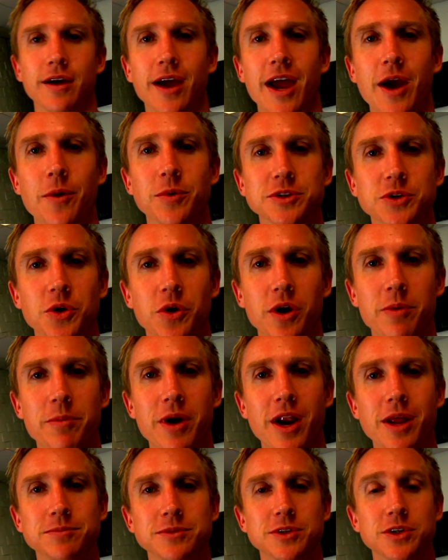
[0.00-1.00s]
Hey, what's going on?
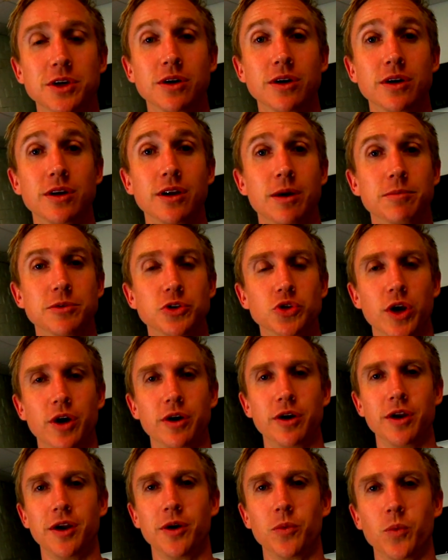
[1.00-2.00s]
My name is Dylan. I'm a
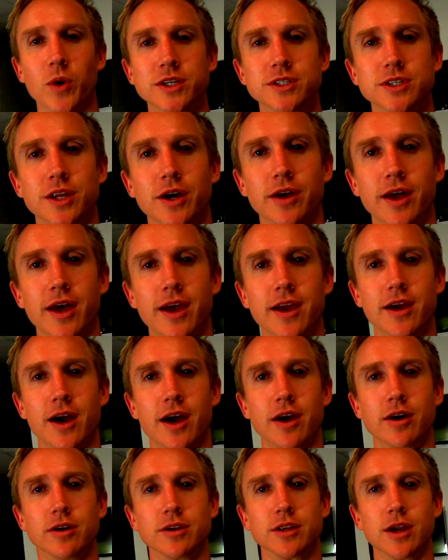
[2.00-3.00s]
trainer here in West LA.
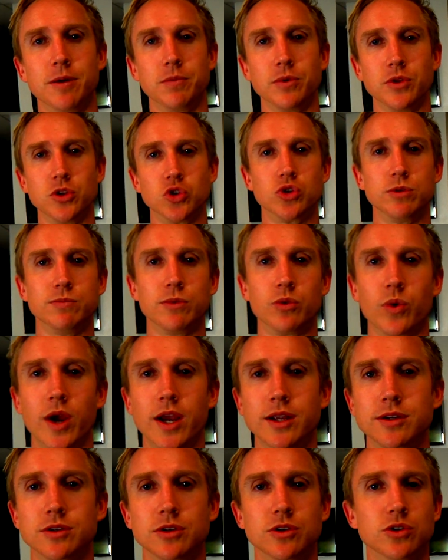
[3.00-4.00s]
I hooked up with Stream It
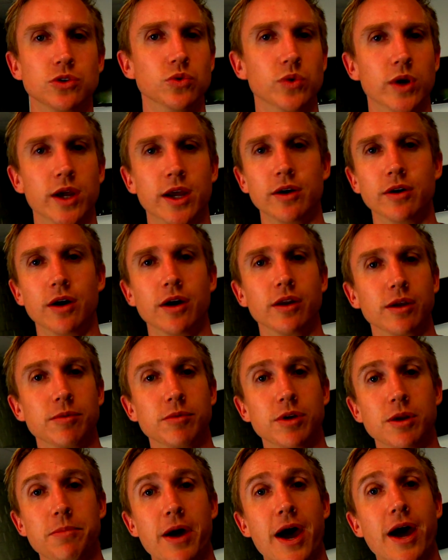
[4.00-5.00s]
Right to do a
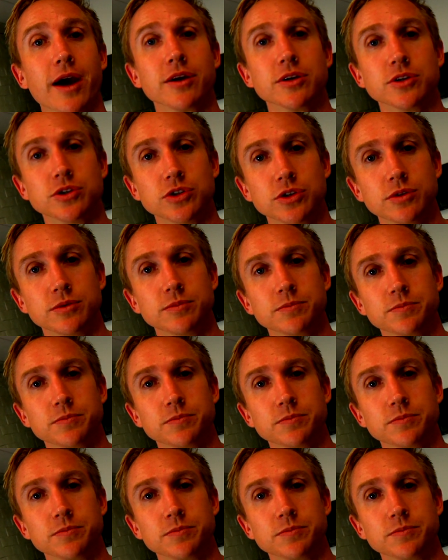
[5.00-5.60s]
unlimited package.